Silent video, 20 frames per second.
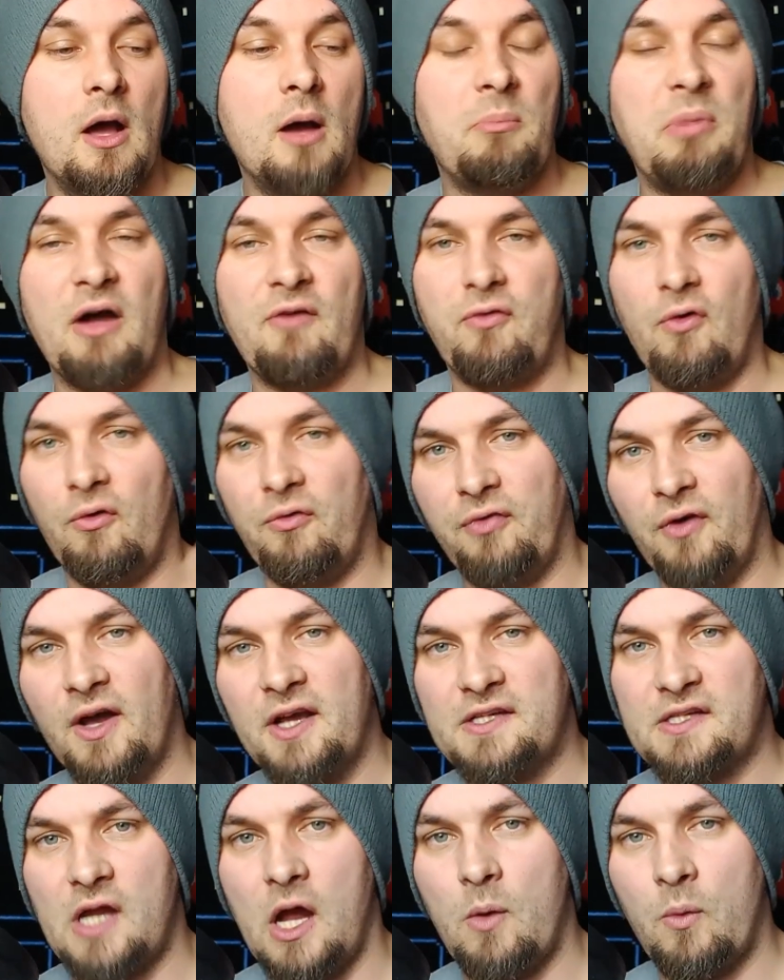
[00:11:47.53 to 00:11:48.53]
But I thought
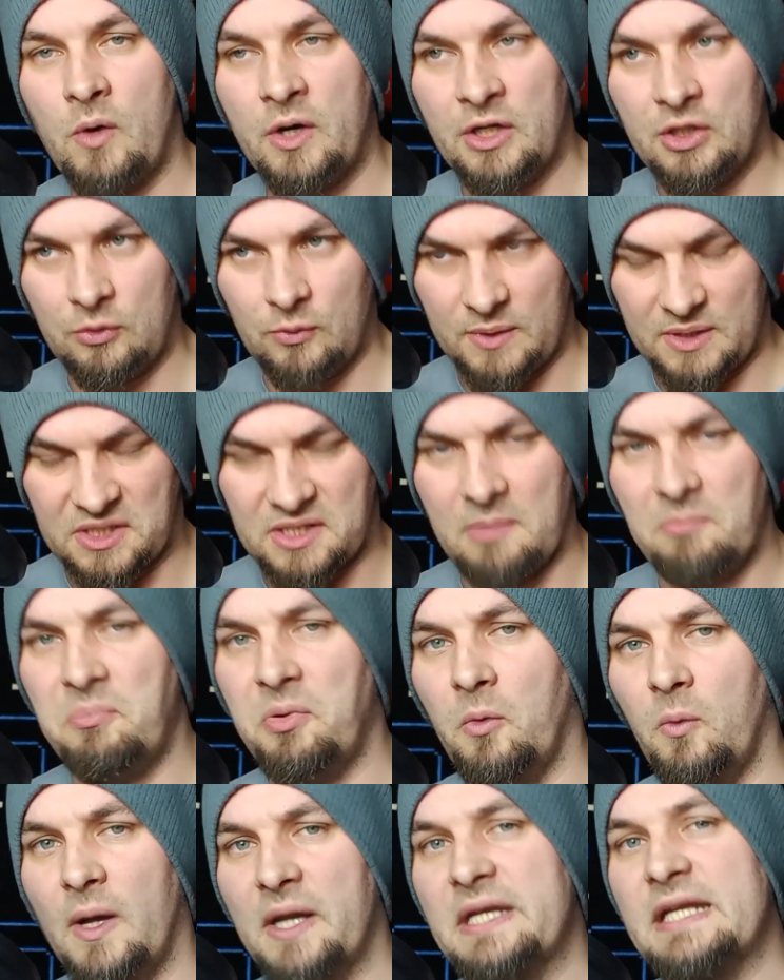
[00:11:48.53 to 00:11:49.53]
first I want to do a
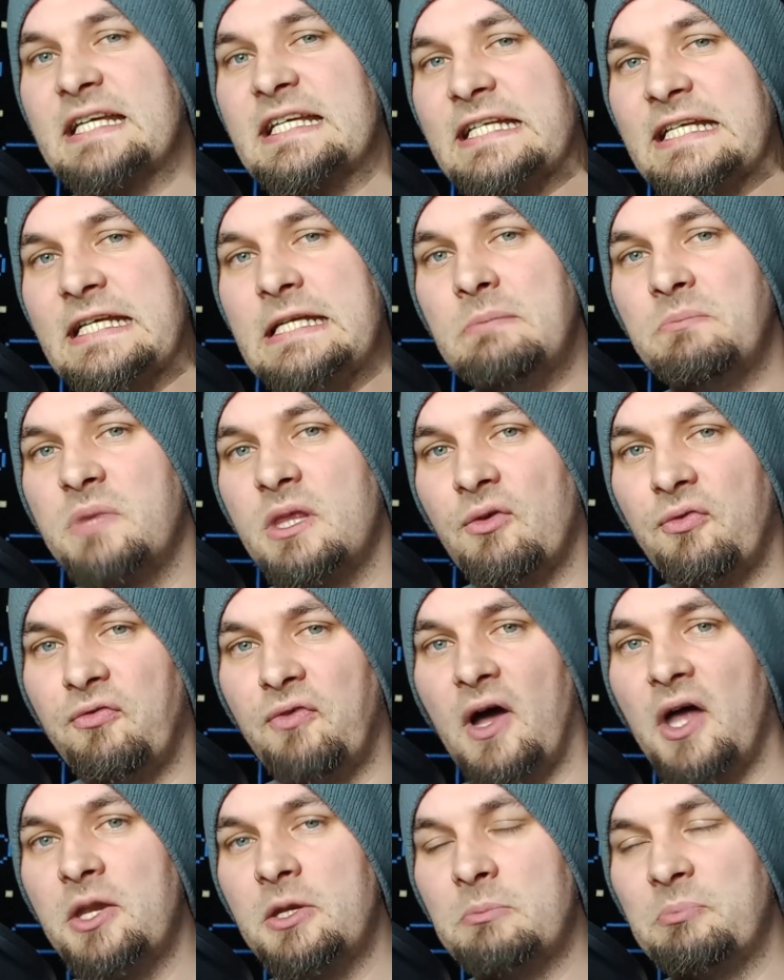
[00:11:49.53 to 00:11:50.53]
simple one to keep the
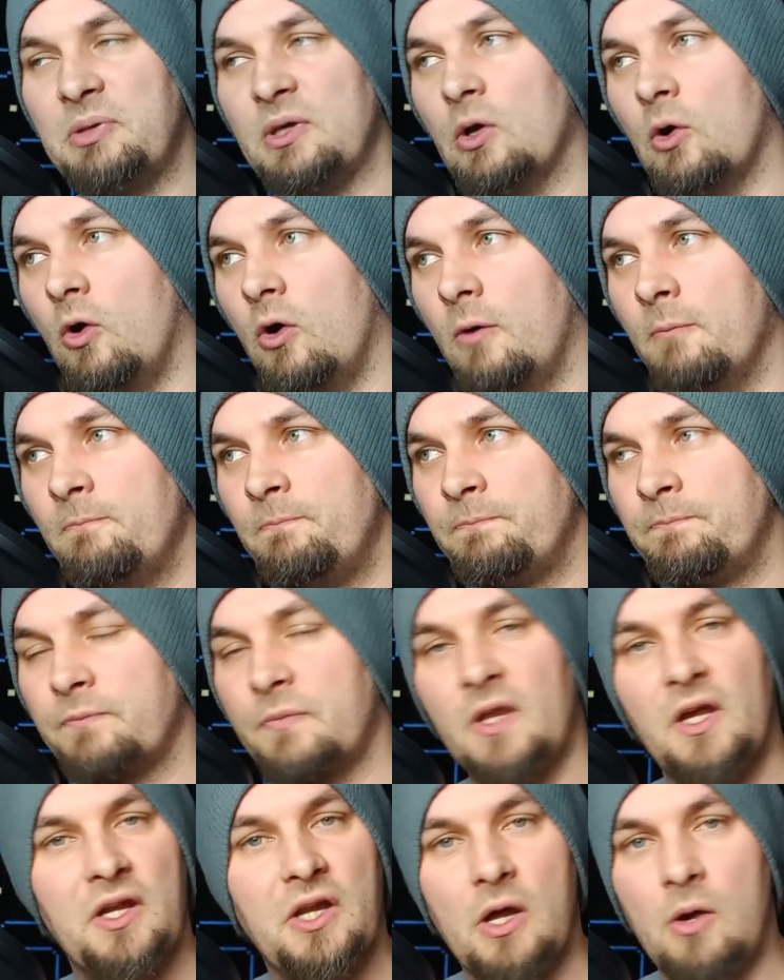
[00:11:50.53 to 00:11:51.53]
fun pure
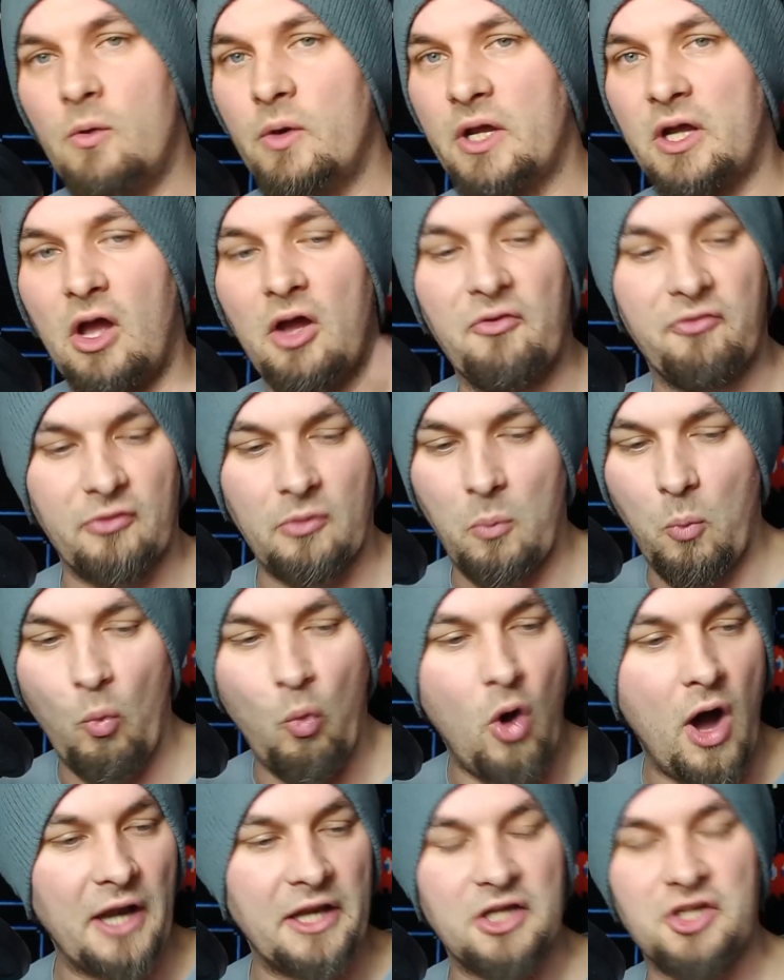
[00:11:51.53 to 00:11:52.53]
I don't want to go from
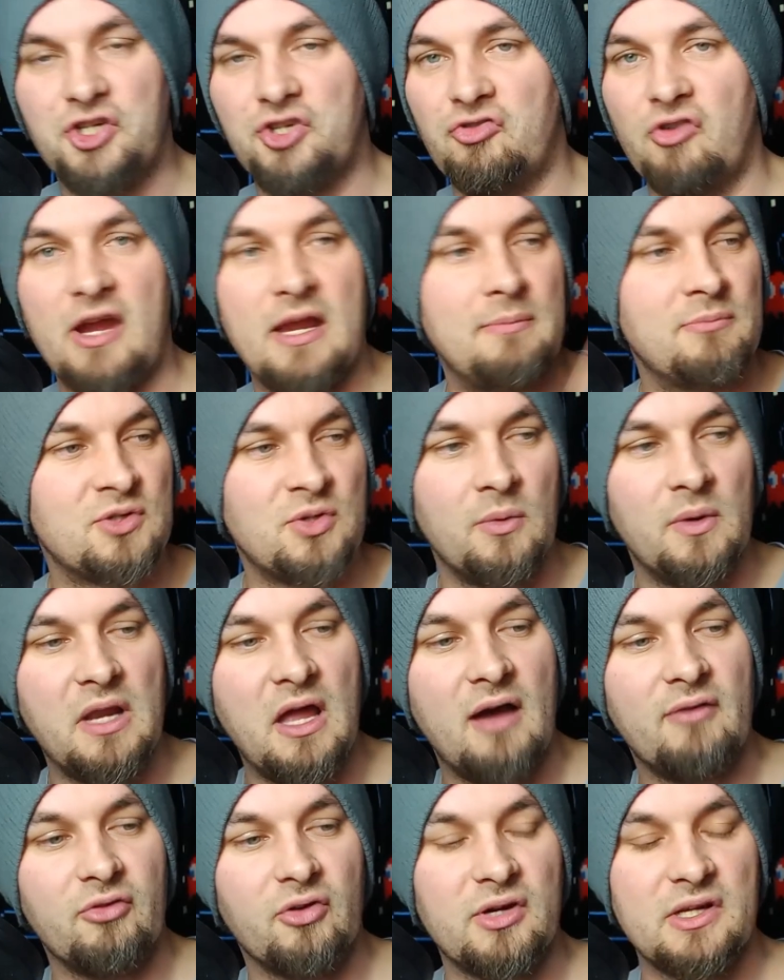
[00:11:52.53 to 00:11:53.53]
one extreme to
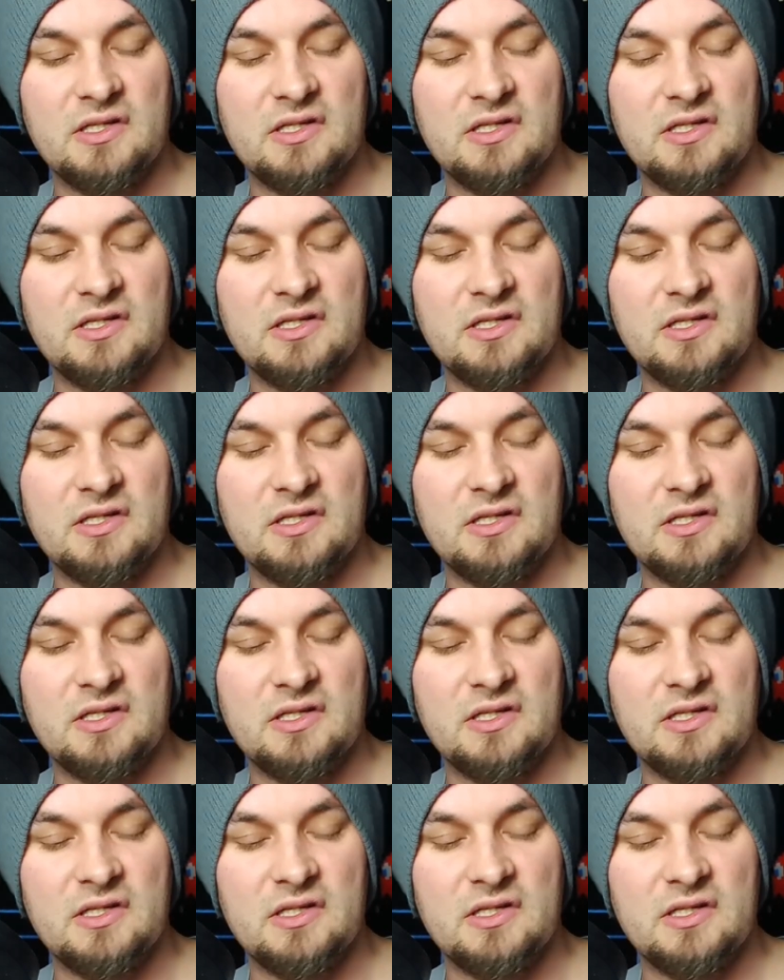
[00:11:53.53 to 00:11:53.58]
another.